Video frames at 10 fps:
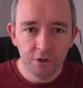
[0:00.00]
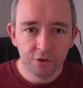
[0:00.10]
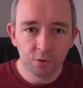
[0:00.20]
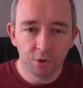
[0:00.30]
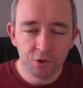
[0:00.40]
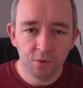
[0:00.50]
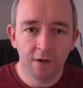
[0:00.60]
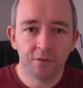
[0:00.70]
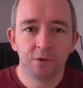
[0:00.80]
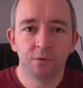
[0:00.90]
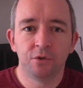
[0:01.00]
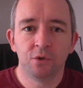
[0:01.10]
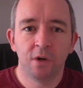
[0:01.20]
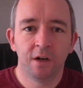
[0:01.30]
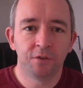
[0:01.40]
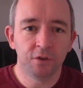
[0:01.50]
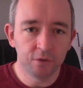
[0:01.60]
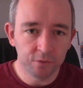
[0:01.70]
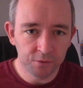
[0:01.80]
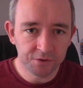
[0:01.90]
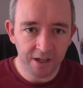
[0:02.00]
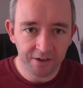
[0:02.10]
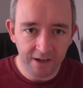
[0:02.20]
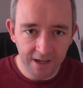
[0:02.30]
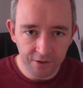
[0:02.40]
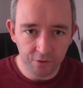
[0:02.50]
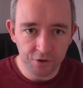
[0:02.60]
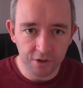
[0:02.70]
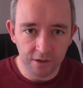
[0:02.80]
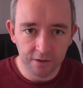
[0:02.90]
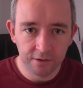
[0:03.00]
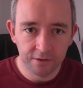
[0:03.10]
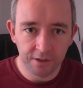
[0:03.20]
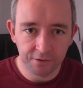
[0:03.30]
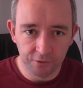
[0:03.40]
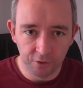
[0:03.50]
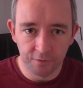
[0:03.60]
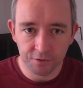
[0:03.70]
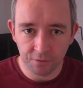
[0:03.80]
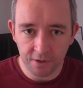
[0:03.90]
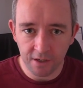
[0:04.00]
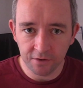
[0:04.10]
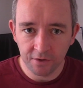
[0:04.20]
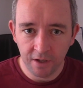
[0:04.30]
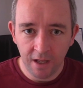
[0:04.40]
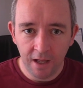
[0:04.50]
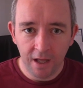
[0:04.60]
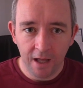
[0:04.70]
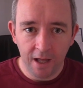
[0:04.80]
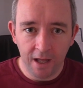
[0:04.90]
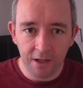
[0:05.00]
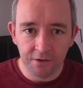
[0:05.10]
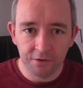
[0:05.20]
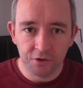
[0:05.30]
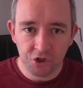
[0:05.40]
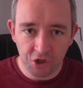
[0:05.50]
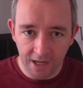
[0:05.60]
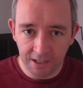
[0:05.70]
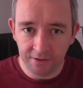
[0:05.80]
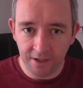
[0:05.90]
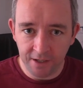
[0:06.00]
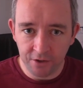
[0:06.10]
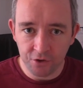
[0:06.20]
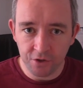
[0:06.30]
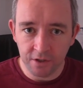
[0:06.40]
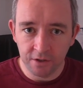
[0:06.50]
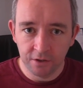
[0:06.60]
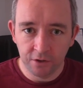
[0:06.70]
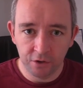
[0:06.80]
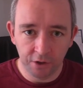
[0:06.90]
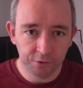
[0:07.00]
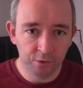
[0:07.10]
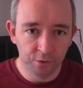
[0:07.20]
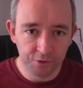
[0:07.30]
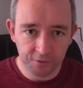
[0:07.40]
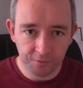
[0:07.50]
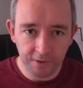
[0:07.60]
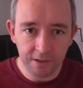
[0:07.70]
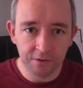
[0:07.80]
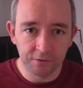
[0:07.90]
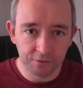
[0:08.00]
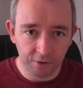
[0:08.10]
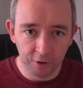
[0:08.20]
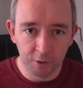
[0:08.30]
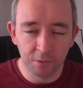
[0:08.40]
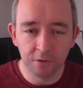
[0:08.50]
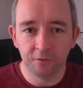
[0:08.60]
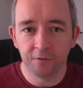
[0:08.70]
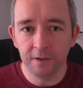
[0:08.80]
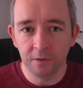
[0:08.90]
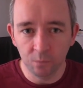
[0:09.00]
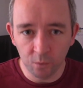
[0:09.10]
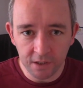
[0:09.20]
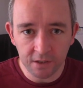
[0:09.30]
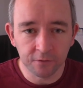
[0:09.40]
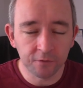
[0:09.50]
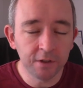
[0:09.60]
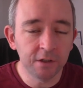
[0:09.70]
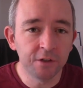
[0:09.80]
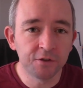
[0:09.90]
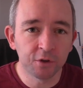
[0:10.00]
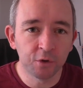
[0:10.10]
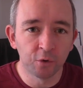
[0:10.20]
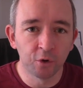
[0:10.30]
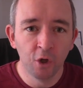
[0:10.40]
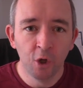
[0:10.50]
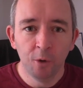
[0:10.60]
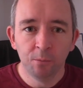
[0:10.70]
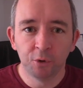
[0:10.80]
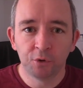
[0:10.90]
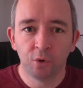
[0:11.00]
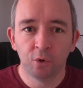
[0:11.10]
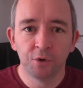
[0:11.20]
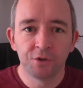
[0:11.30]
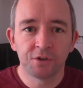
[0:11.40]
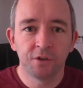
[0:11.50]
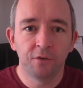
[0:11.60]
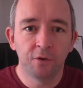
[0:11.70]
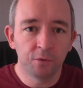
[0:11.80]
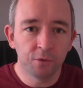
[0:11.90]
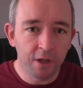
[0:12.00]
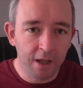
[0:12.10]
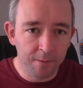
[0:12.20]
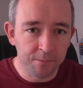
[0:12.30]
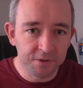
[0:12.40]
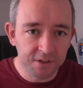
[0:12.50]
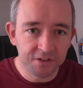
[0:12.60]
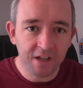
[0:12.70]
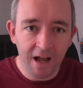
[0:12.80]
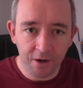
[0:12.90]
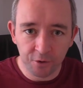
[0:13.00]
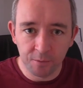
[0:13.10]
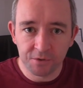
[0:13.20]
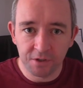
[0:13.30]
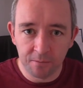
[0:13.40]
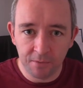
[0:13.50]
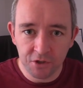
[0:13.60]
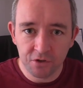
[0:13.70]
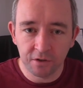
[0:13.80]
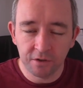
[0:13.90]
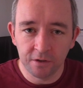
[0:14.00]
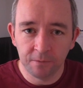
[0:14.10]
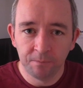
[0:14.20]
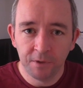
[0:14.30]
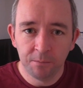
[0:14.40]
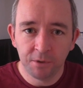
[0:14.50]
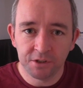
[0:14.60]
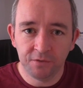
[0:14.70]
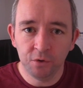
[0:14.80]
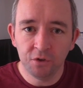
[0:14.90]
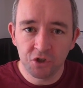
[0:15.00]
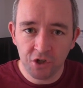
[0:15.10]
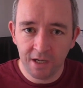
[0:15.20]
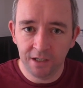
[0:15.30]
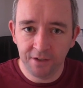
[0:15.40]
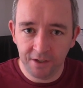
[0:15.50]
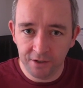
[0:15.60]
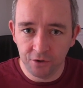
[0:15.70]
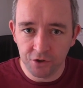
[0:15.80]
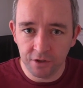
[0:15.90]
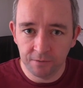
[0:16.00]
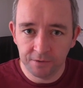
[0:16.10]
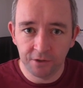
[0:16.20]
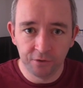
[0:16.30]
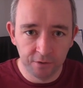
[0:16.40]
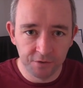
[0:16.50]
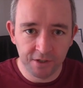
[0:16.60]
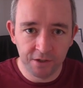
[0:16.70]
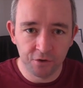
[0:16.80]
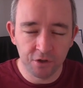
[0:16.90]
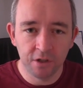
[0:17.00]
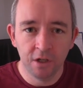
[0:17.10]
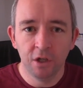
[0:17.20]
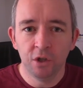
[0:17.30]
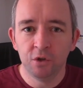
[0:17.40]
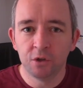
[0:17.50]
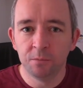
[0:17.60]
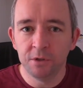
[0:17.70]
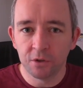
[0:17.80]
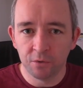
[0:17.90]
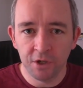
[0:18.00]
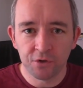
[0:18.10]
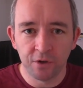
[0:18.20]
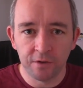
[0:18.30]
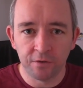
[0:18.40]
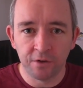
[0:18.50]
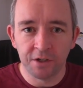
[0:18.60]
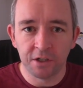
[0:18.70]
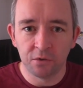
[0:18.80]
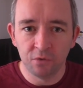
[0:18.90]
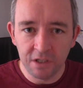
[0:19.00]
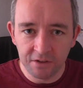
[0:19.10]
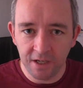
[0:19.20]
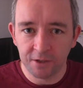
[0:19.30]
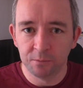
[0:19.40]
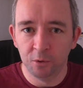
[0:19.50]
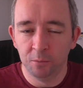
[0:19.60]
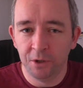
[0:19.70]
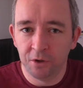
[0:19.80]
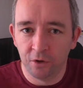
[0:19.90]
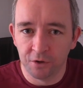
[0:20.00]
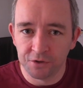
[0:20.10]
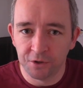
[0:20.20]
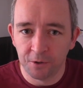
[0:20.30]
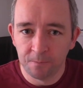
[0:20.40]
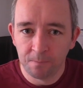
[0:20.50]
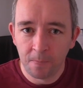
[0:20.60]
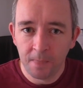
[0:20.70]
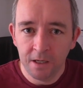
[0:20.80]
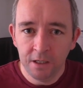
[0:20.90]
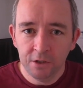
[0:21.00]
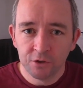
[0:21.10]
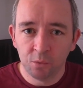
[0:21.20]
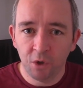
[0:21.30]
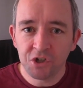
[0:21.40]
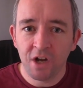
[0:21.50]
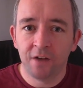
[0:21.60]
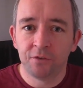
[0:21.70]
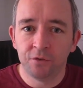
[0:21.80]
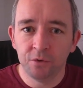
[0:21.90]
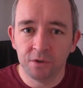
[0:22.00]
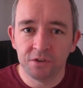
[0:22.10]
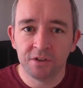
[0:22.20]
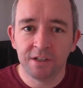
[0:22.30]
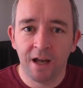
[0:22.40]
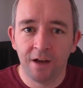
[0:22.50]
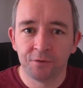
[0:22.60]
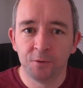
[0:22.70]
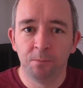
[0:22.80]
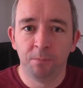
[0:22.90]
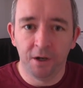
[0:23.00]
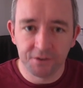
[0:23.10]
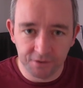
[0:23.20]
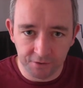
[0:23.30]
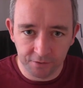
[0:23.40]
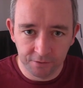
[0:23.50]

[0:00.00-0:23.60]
So what you have to do is you have to use that energy that the nerves create and channel that energy not towards feeling terrible and feeling weak and feeling insecure, but towards um, these acronyms that I'm mentioning to you. Because if you can channel that energy, that nervous energy, you can be a great driver and you can really take the bull by the horns here. So what you have to do is you have to boss it.